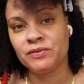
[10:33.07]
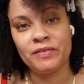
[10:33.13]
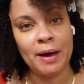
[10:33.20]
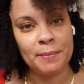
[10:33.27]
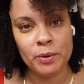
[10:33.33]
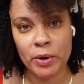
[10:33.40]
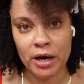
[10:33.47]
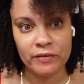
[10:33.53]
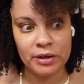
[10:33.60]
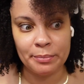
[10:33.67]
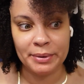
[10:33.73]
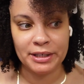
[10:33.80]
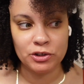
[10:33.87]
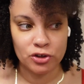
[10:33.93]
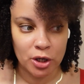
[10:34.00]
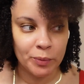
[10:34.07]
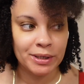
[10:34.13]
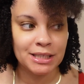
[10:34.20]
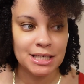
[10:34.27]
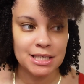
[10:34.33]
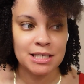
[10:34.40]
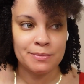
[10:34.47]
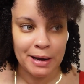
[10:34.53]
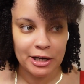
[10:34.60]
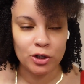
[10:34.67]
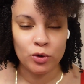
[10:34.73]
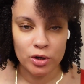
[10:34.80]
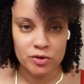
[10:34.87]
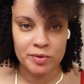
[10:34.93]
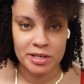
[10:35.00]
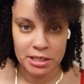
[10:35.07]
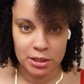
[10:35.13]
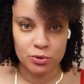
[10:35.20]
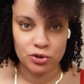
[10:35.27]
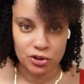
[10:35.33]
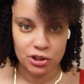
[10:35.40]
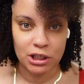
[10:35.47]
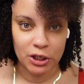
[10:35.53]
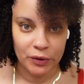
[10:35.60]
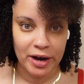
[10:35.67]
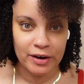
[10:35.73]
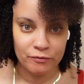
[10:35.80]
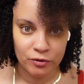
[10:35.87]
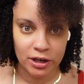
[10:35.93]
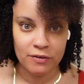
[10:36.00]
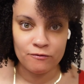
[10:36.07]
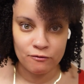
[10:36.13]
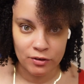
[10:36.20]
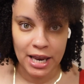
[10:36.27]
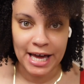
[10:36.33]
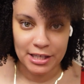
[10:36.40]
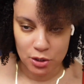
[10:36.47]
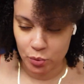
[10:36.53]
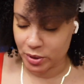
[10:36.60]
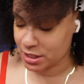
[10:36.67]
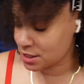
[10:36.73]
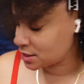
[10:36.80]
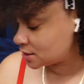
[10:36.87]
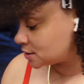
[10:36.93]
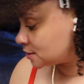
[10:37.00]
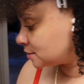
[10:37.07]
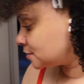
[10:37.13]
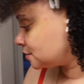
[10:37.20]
February, but you know what? This is my New Year's resolution, to learn how to freaking flat twist.